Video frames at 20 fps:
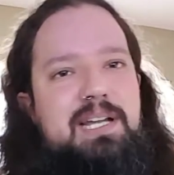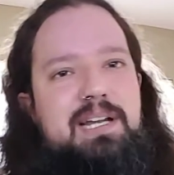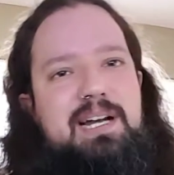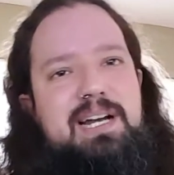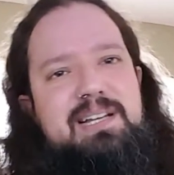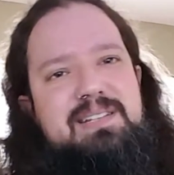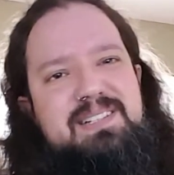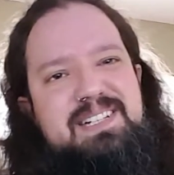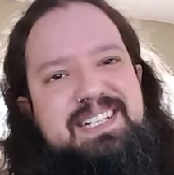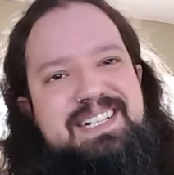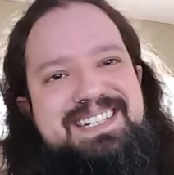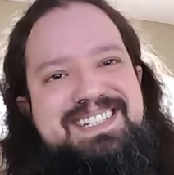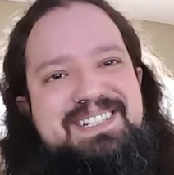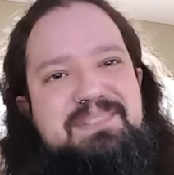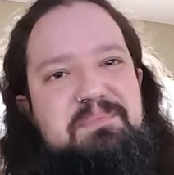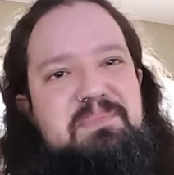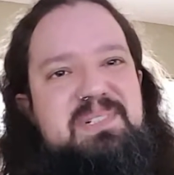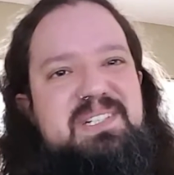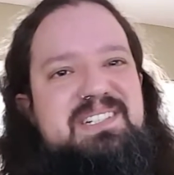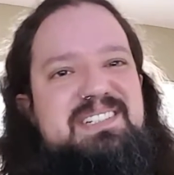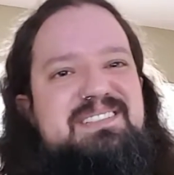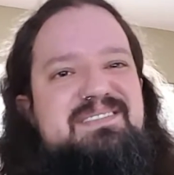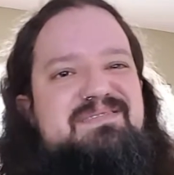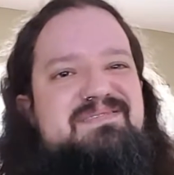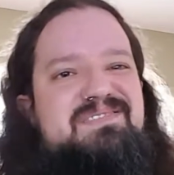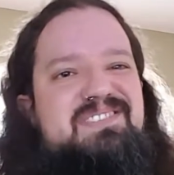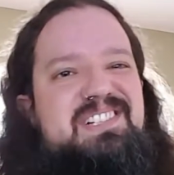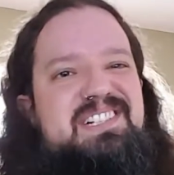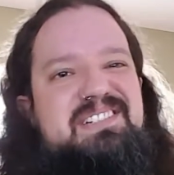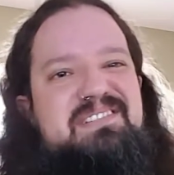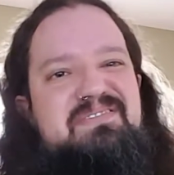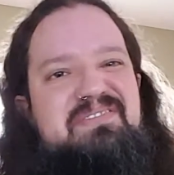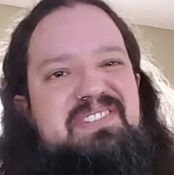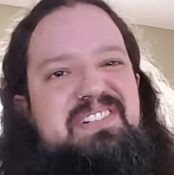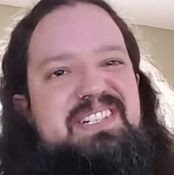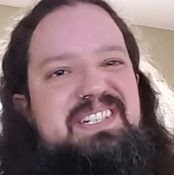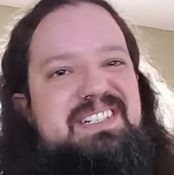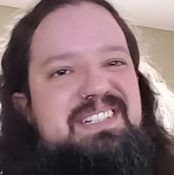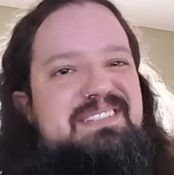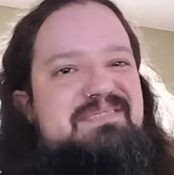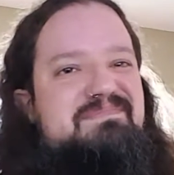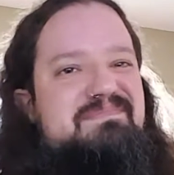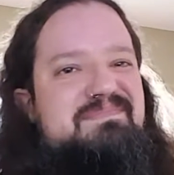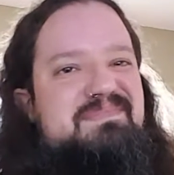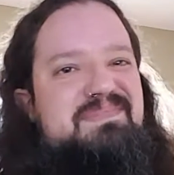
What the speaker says: I liked, but Flying V,